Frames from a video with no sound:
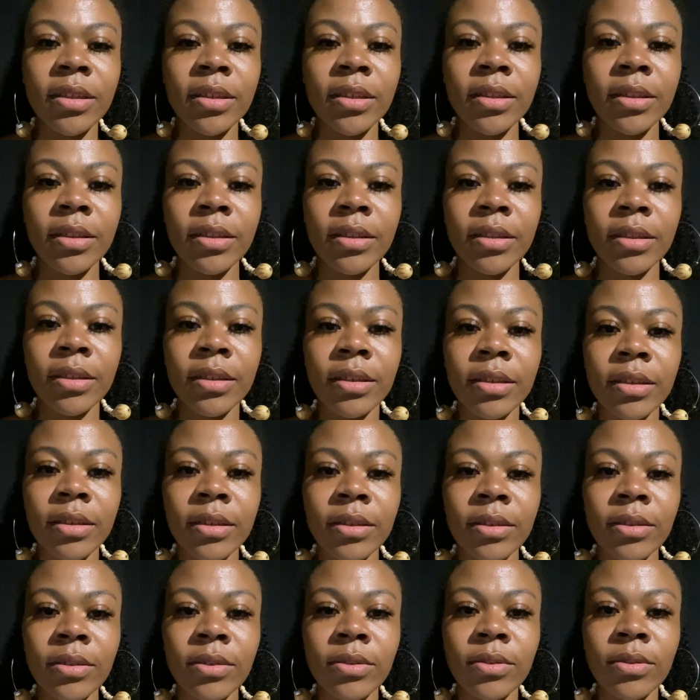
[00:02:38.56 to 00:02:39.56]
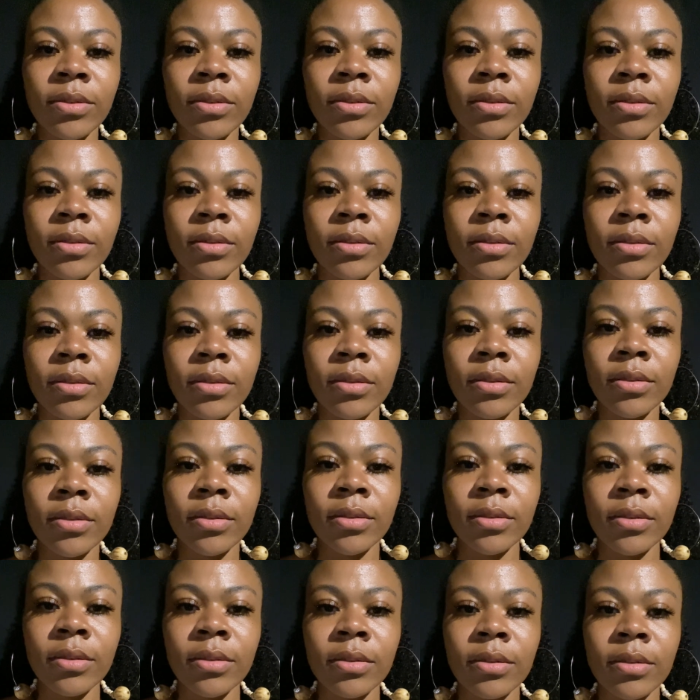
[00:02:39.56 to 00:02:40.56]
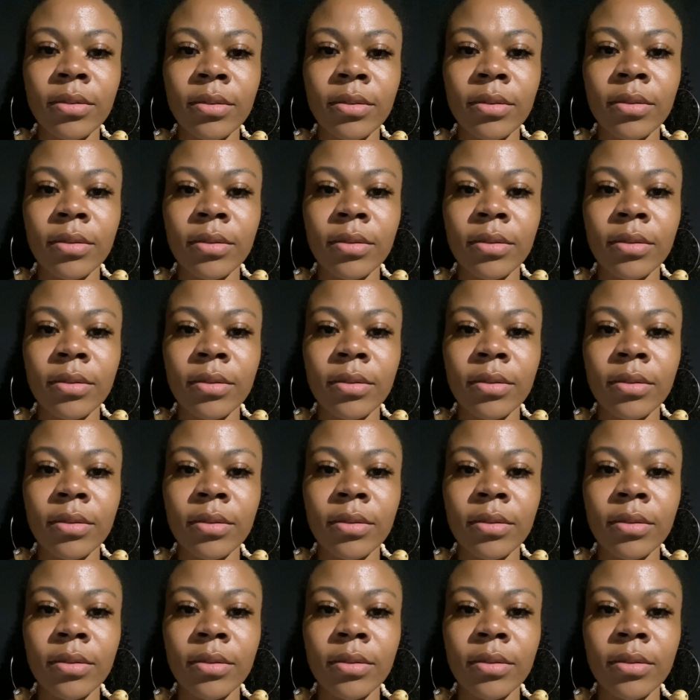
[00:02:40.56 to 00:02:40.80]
Nothing is said.